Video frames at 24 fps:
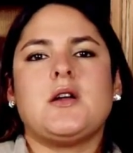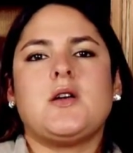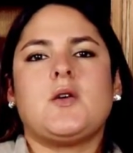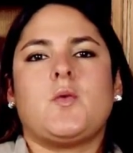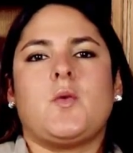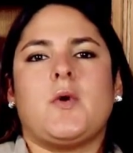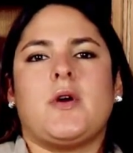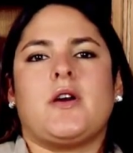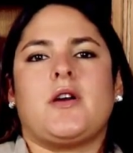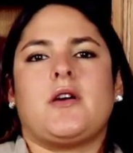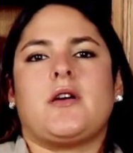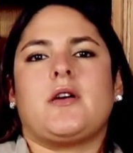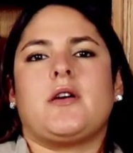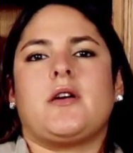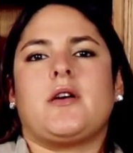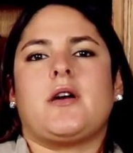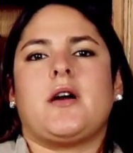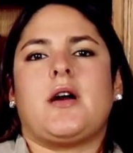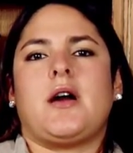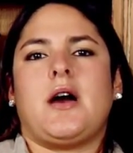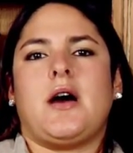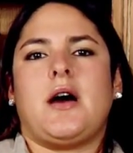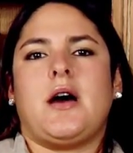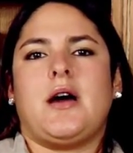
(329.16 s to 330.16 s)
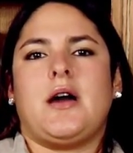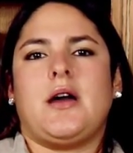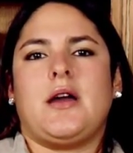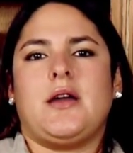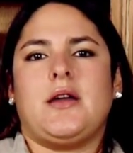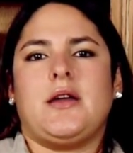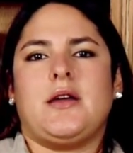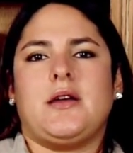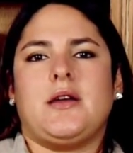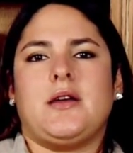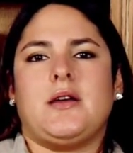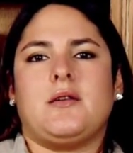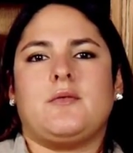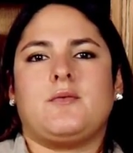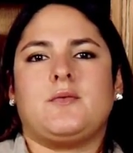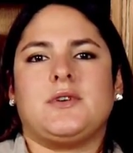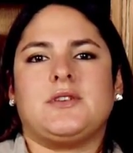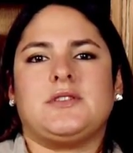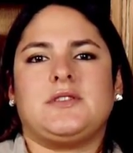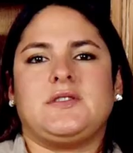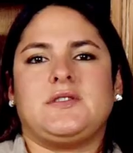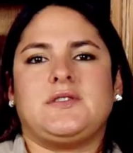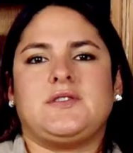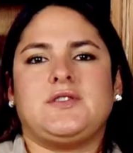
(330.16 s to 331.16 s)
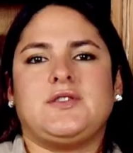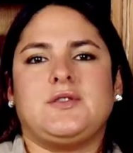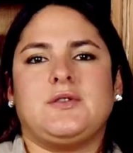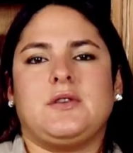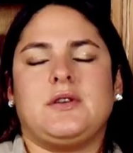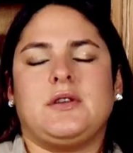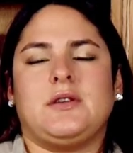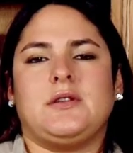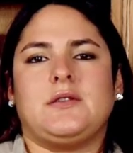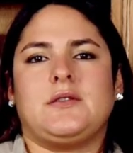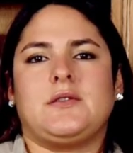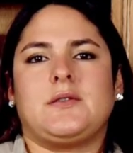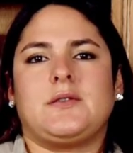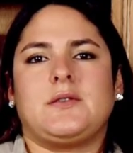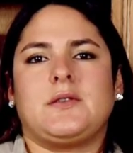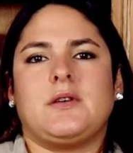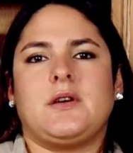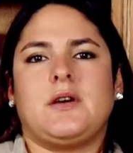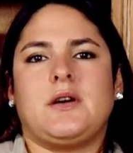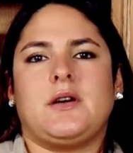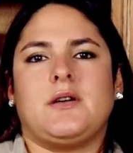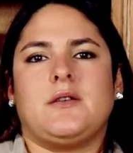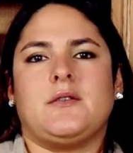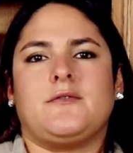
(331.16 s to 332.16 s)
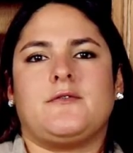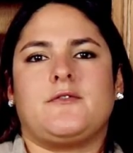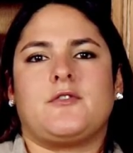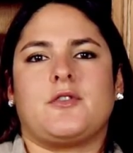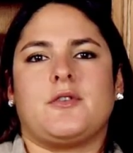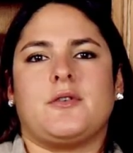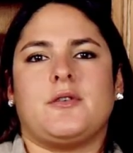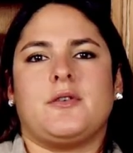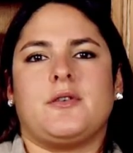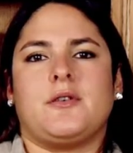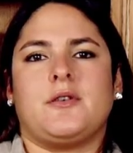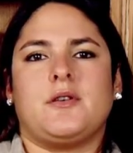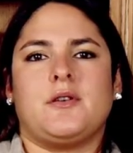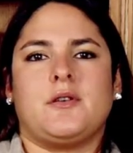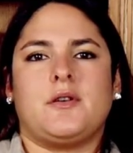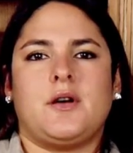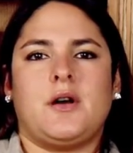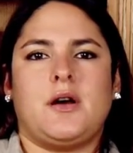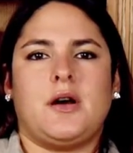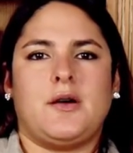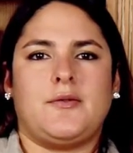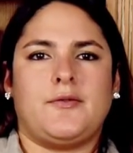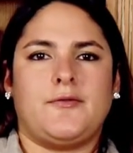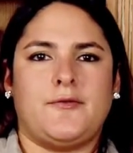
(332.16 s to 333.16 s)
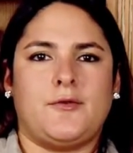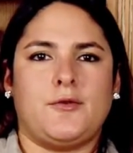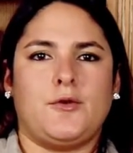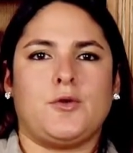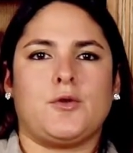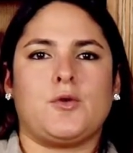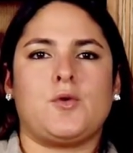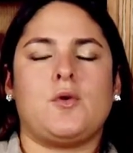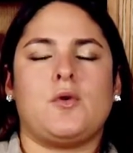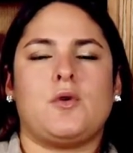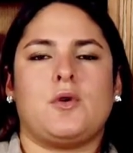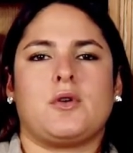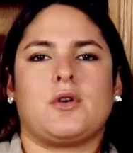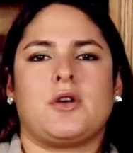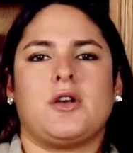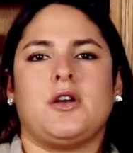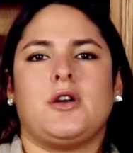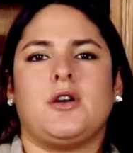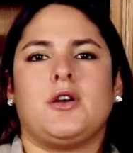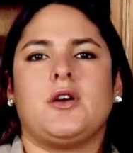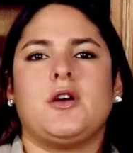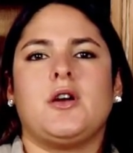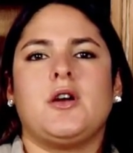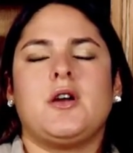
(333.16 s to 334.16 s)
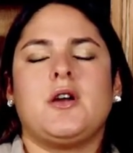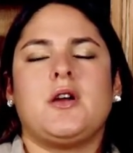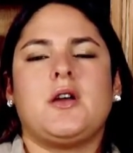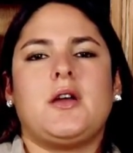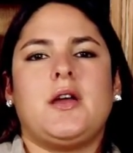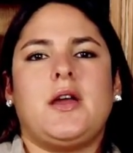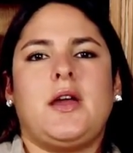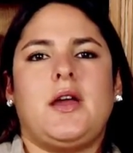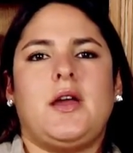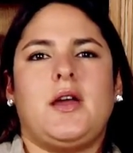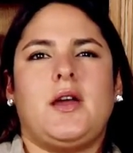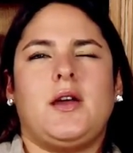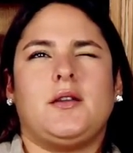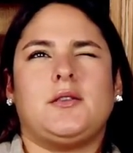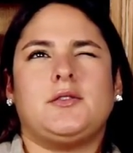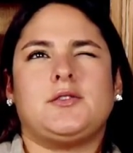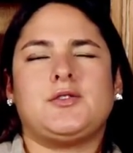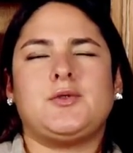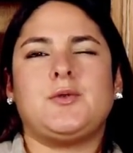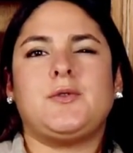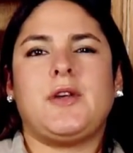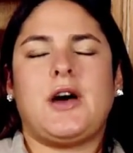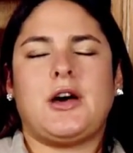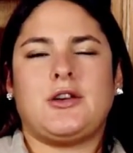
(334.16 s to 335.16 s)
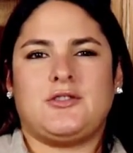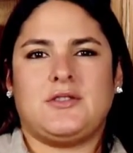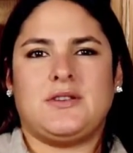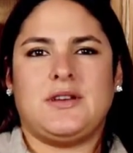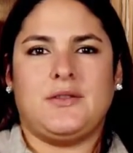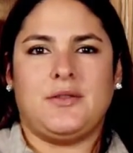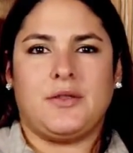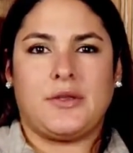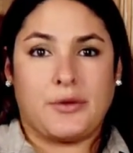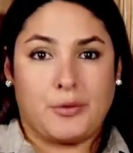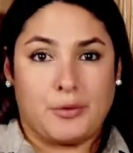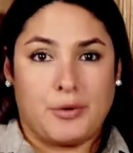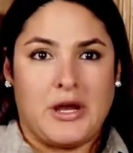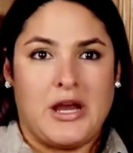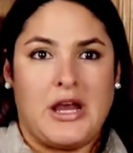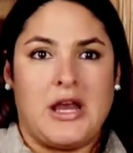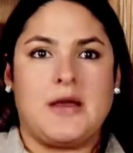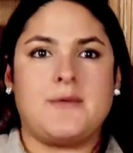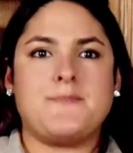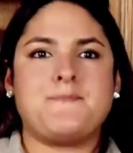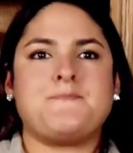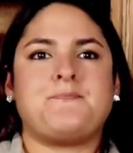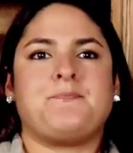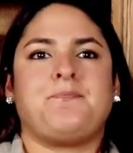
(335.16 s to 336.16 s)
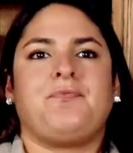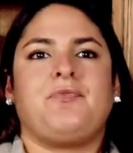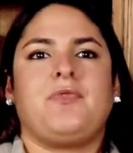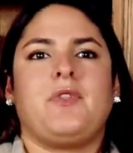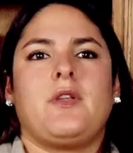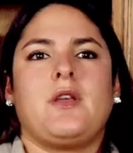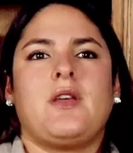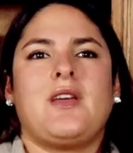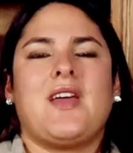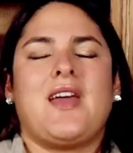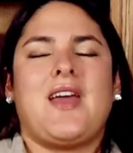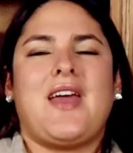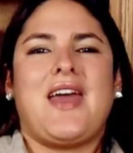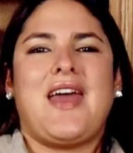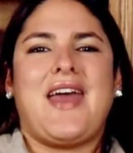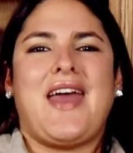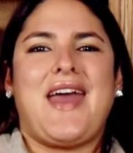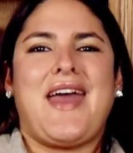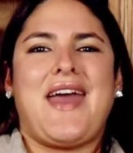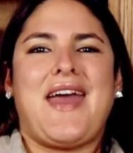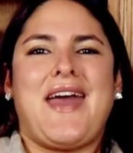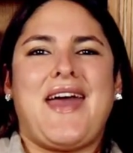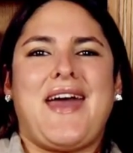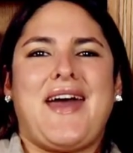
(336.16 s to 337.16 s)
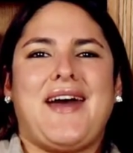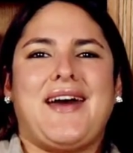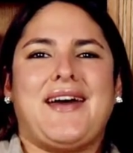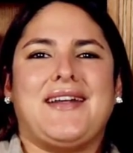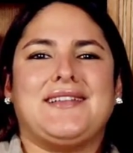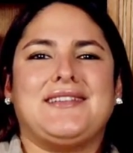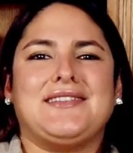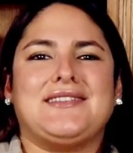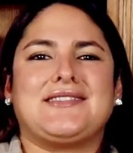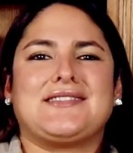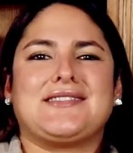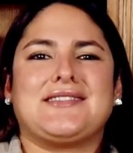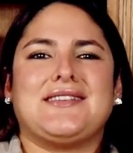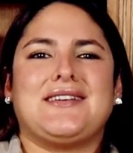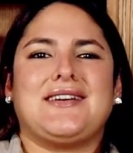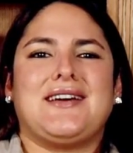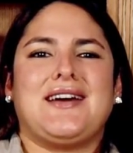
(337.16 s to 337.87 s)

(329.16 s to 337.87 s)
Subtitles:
where I was a student for a full quarter in 2003. And